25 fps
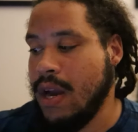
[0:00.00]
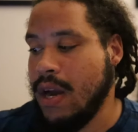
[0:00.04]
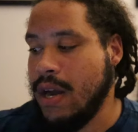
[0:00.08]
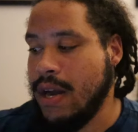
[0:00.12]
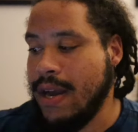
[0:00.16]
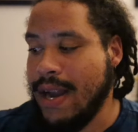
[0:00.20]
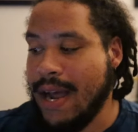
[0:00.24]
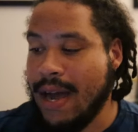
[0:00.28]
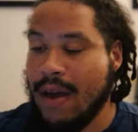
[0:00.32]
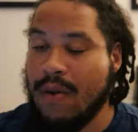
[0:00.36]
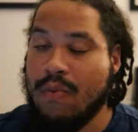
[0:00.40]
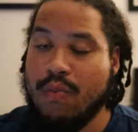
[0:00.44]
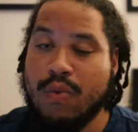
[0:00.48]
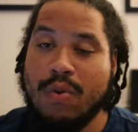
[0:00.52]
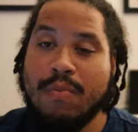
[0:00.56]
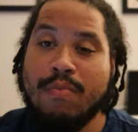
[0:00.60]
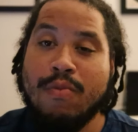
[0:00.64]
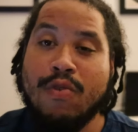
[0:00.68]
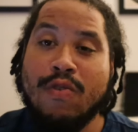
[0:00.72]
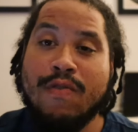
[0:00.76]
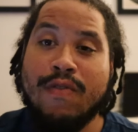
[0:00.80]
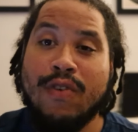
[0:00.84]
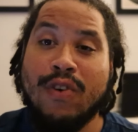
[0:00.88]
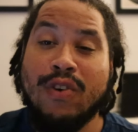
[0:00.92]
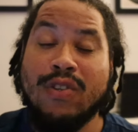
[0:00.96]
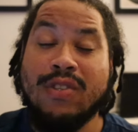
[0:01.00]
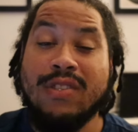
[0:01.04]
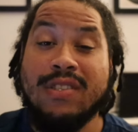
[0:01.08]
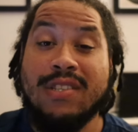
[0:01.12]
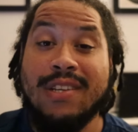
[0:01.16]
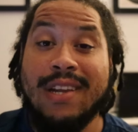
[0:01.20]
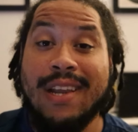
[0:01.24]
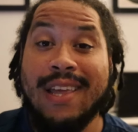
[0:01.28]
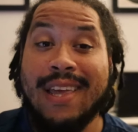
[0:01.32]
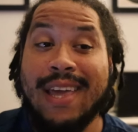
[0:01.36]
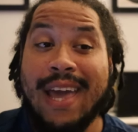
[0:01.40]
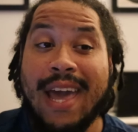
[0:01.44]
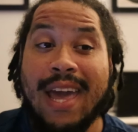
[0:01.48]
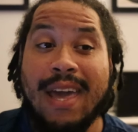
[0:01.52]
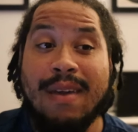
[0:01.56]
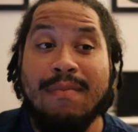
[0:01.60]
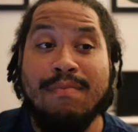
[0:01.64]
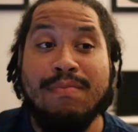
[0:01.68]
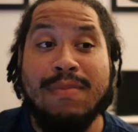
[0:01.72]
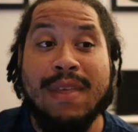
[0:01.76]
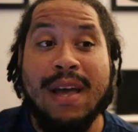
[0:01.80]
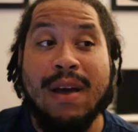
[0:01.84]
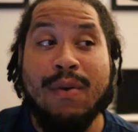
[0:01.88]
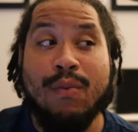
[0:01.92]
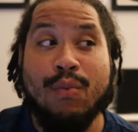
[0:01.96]
Now we move on to the
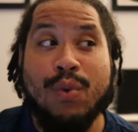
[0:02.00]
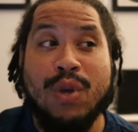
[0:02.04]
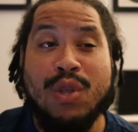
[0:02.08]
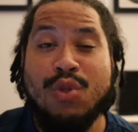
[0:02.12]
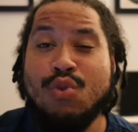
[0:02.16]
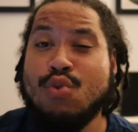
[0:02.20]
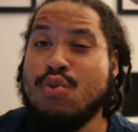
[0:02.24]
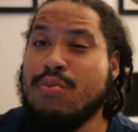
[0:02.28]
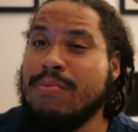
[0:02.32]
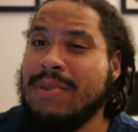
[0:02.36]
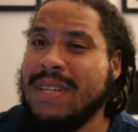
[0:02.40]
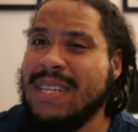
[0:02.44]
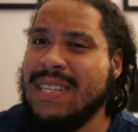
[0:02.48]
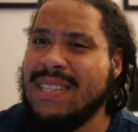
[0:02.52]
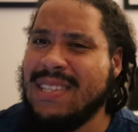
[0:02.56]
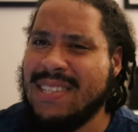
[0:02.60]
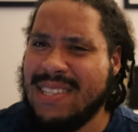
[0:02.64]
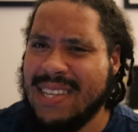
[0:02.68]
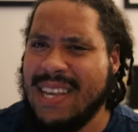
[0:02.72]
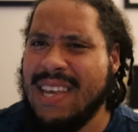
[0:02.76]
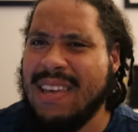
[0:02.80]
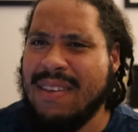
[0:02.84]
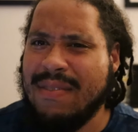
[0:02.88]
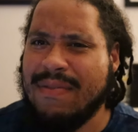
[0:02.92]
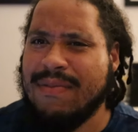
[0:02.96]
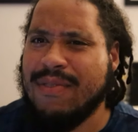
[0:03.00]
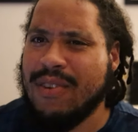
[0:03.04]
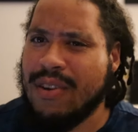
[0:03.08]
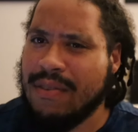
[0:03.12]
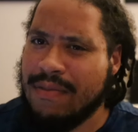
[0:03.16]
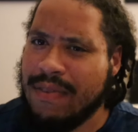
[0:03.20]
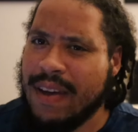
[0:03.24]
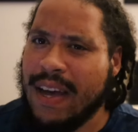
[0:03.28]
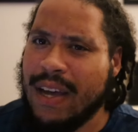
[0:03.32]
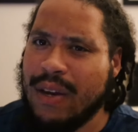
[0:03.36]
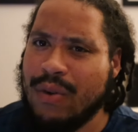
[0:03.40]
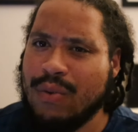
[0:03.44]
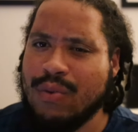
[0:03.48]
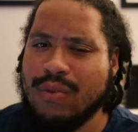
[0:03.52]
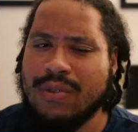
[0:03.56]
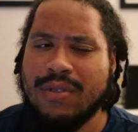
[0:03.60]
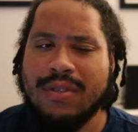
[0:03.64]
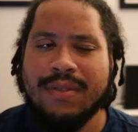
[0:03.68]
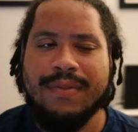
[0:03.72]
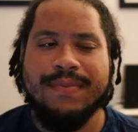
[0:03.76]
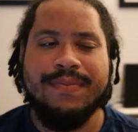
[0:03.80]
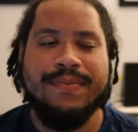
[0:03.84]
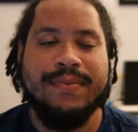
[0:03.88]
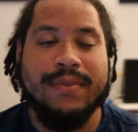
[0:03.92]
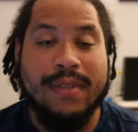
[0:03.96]
game that we normally see for the
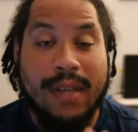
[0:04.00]
finals.